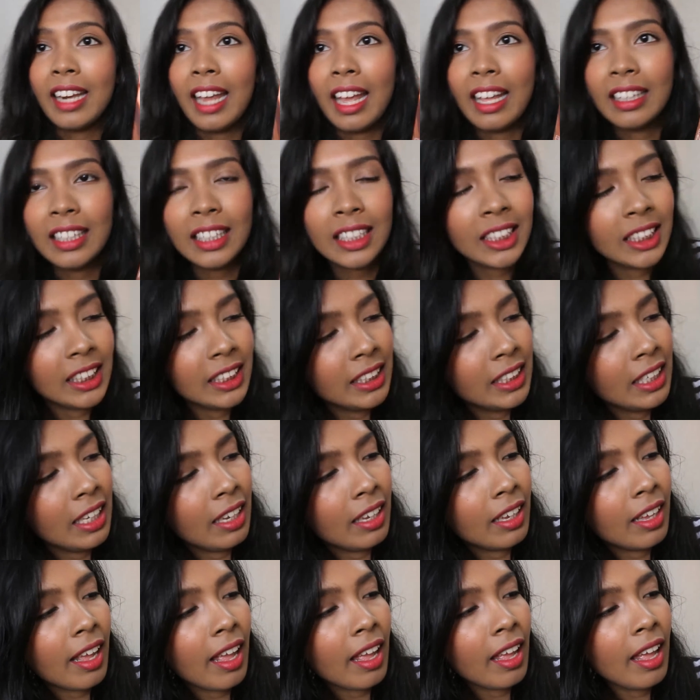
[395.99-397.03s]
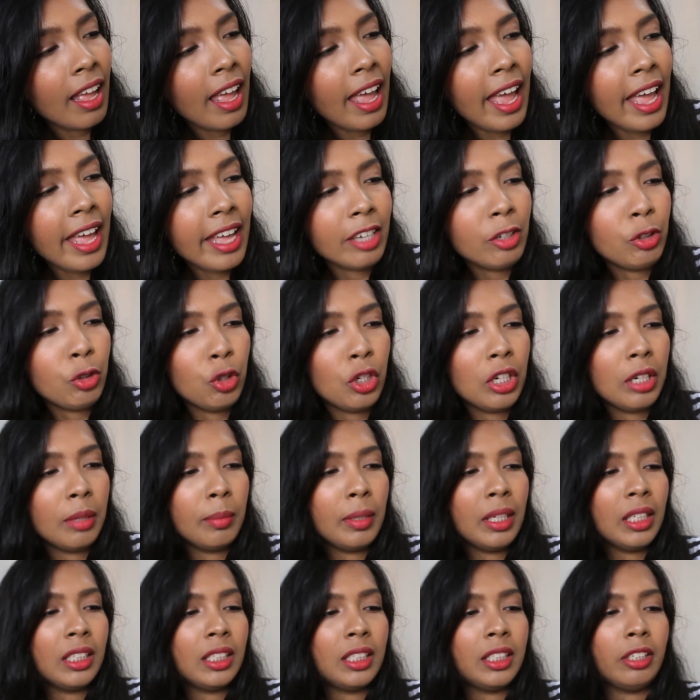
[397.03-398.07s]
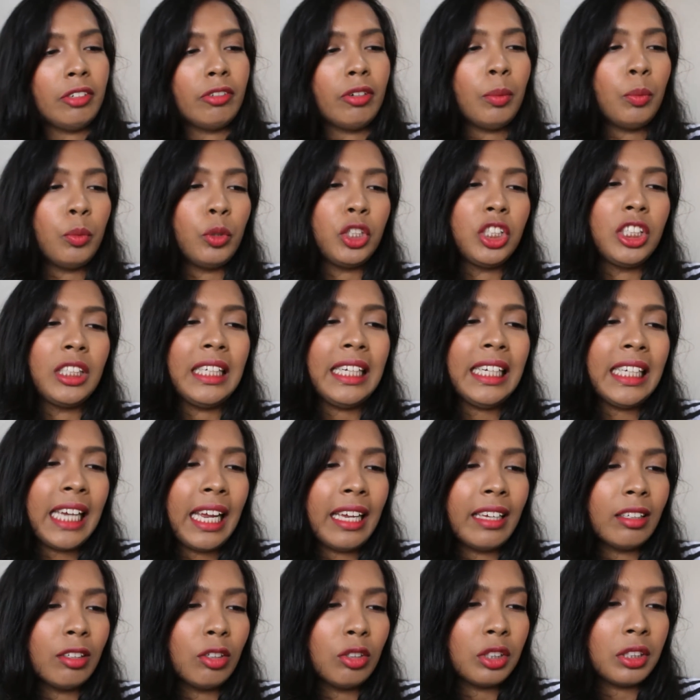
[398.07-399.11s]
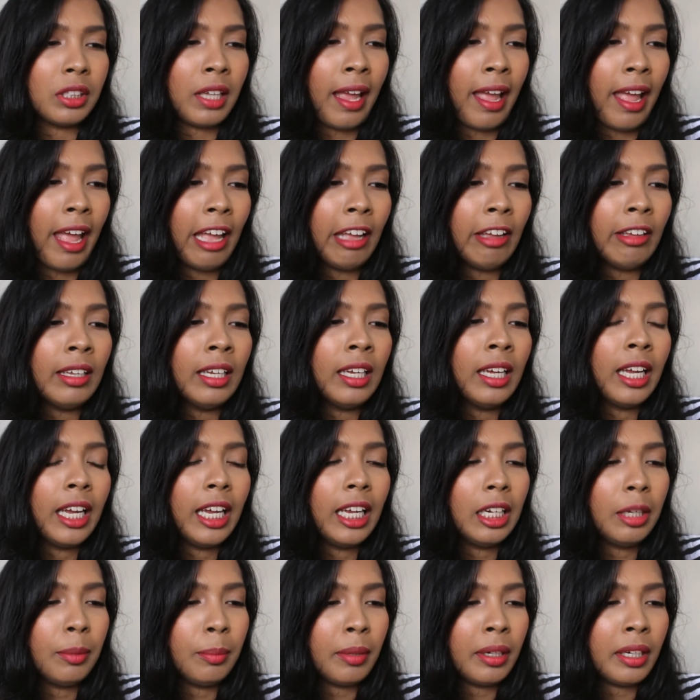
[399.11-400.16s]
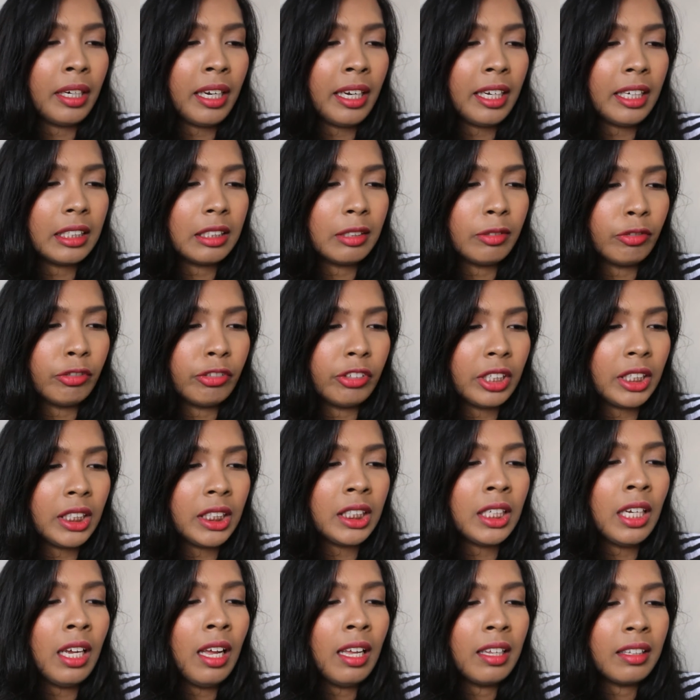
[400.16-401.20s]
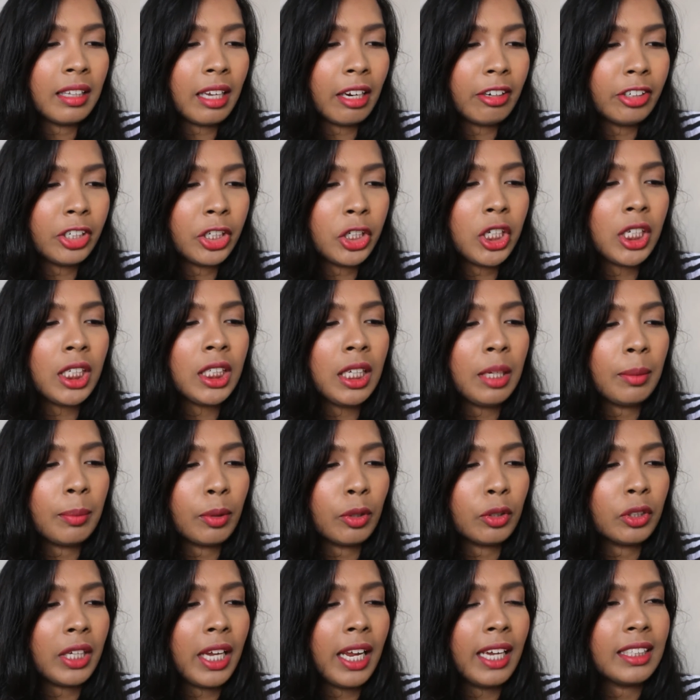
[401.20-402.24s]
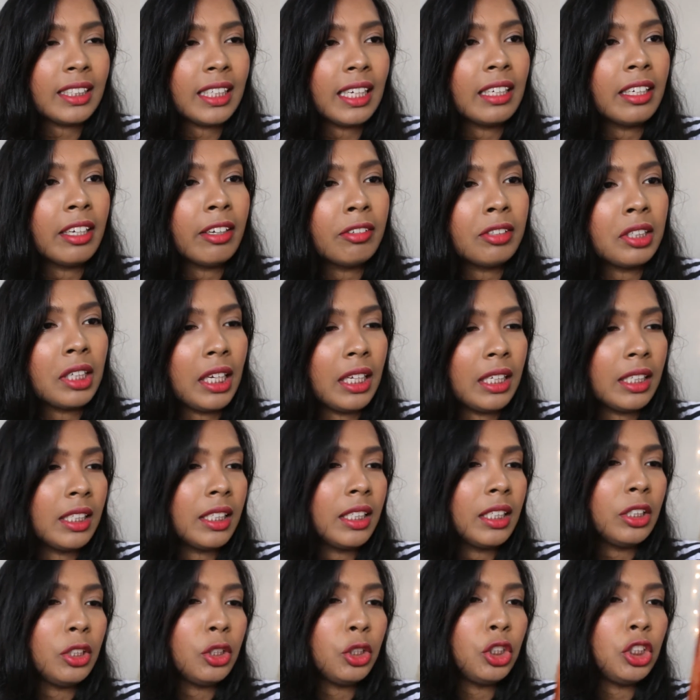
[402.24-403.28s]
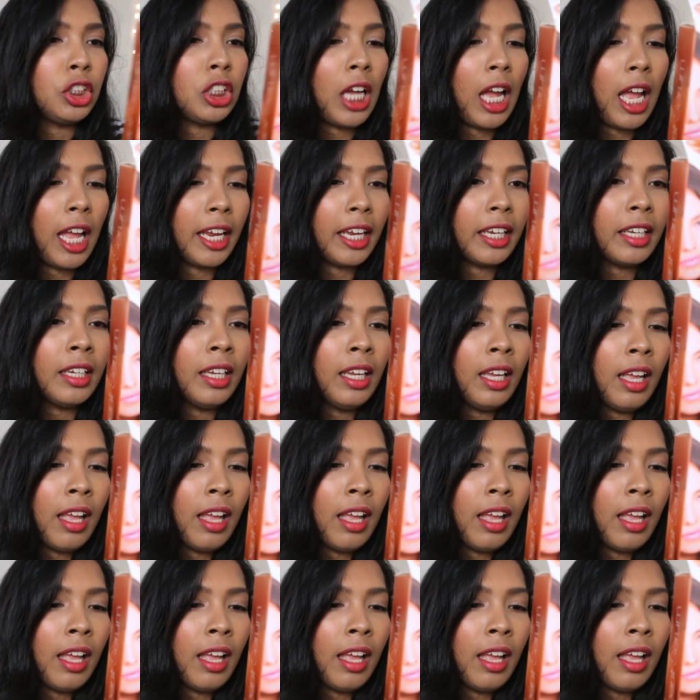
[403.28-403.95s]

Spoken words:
And this is the Hair Treatment Serum, which detangles hair, eliminates frizz, nourishes and protects, and gives instant shine.